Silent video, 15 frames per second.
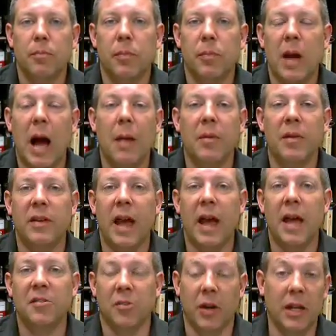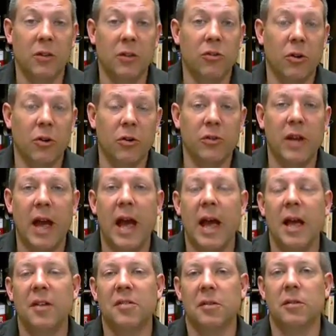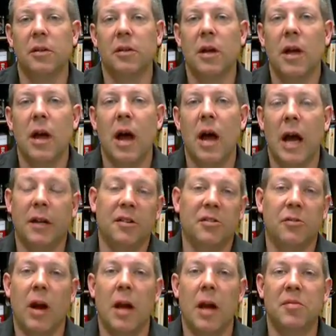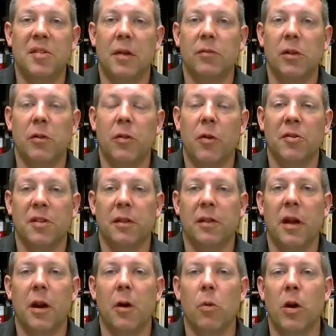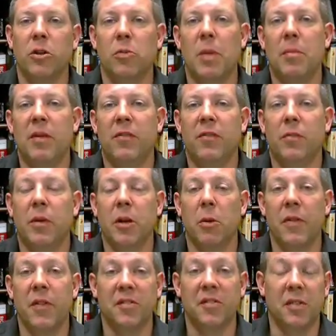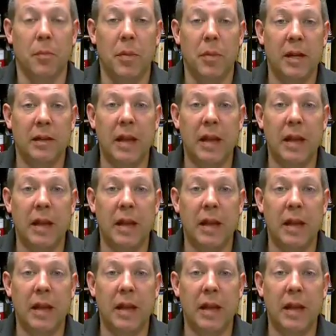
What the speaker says: common tags are internal tags, and I described several of those in there. One you may be familiar with is the pit